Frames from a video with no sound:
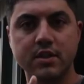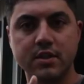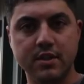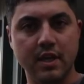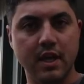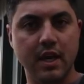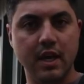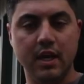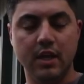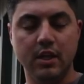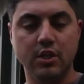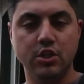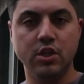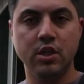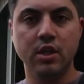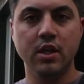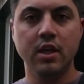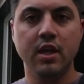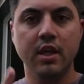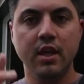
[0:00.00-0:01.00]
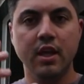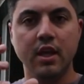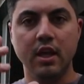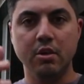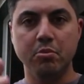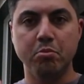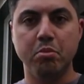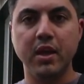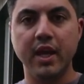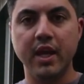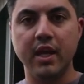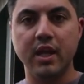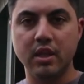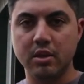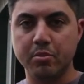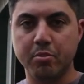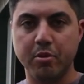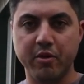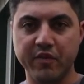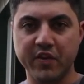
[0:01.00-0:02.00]
stage in
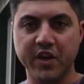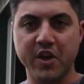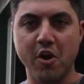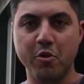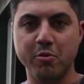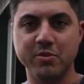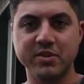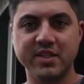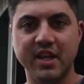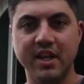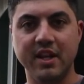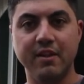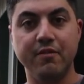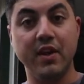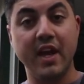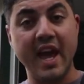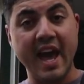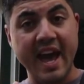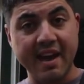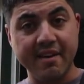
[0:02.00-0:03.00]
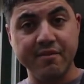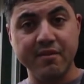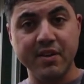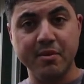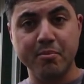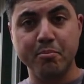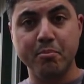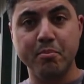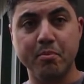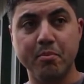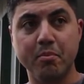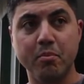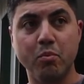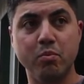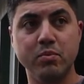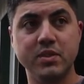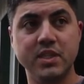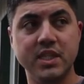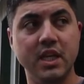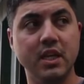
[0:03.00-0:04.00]
planning the perfect homestead. If you haven't
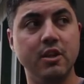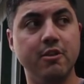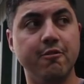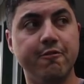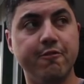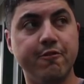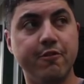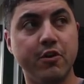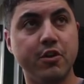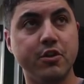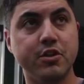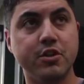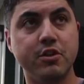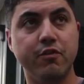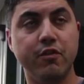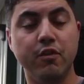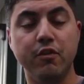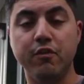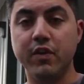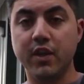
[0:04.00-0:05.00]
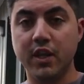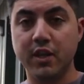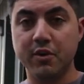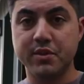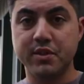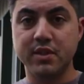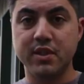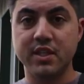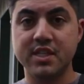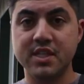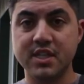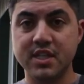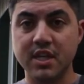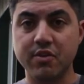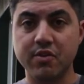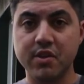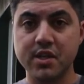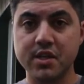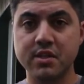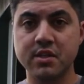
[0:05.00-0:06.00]
seen the first few videos in this
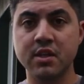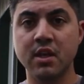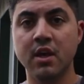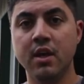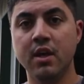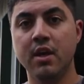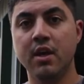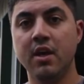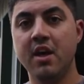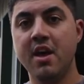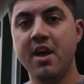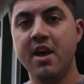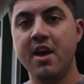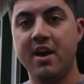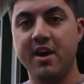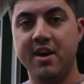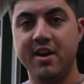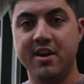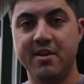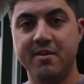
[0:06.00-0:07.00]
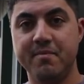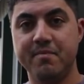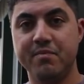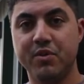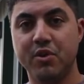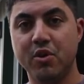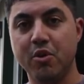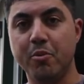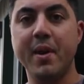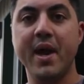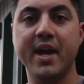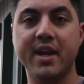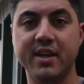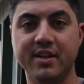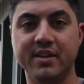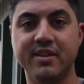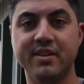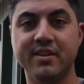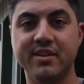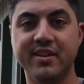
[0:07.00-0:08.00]
series, uh, go back
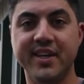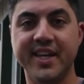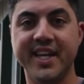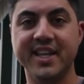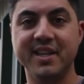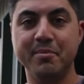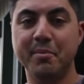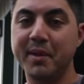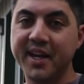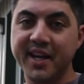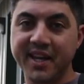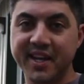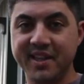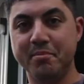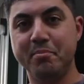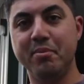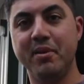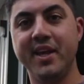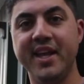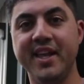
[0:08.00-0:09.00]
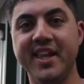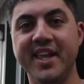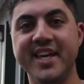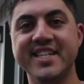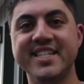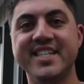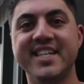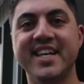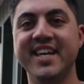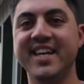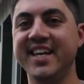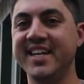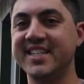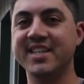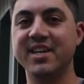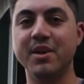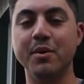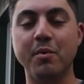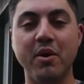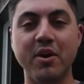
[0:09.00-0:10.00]
and click at the beginning of the playlist.
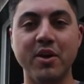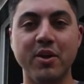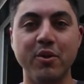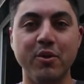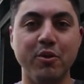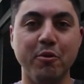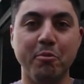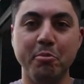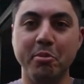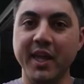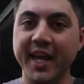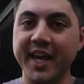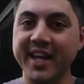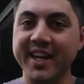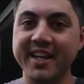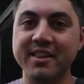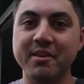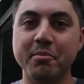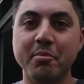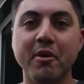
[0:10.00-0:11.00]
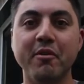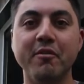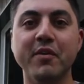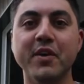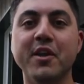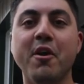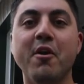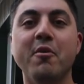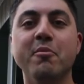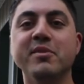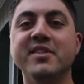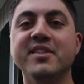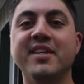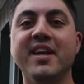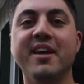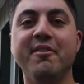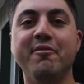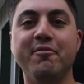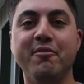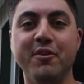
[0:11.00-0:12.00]
It's gonna walk you through planning the perfect
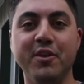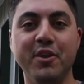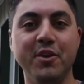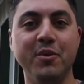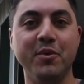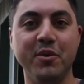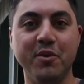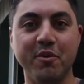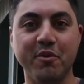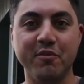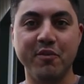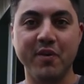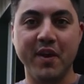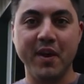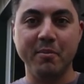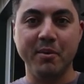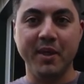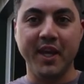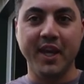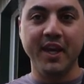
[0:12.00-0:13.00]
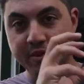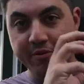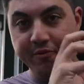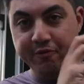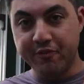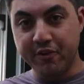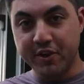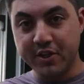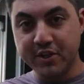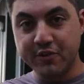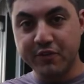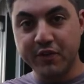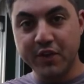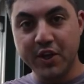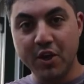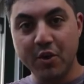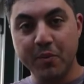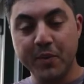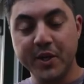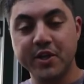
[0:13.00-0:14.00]
homestead for you and your family. The first
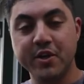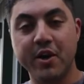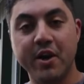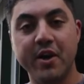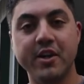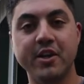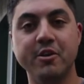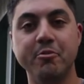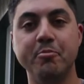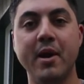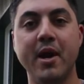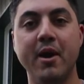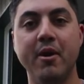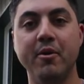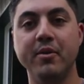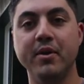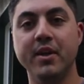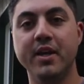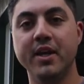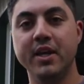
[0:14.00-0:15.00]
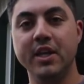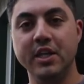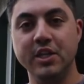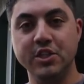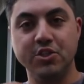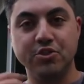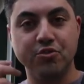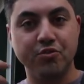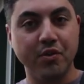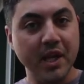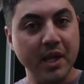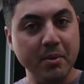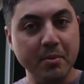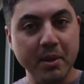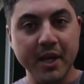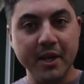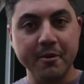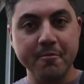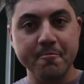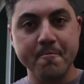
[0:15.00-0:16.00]
video we talked about
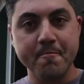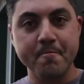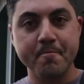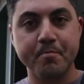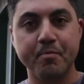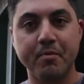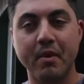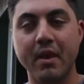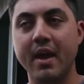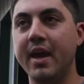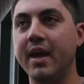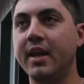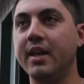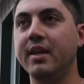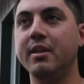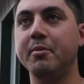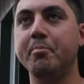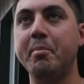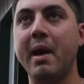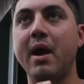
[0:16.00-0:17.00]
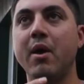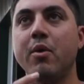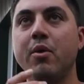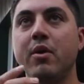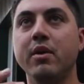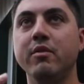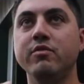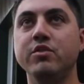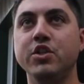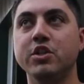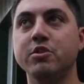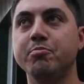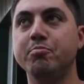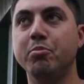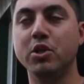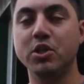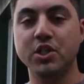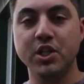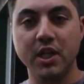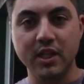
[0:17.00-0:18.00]
dreaming and the power of just
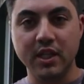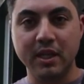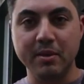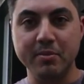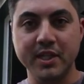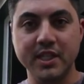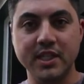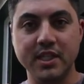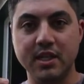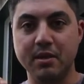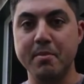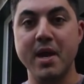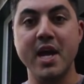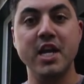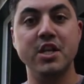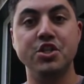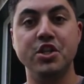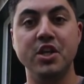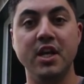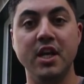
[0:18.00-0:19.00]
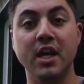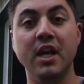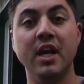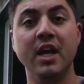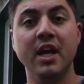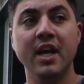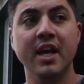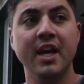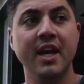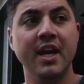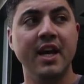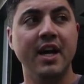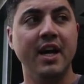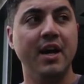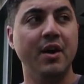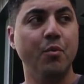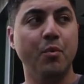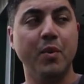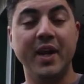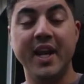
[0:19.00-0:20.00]
pushing limits and imagining
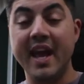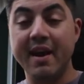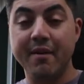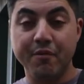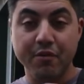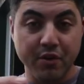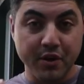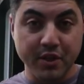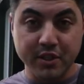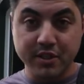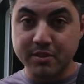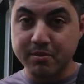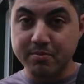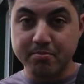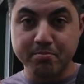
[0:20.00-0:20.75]
uh, whatever is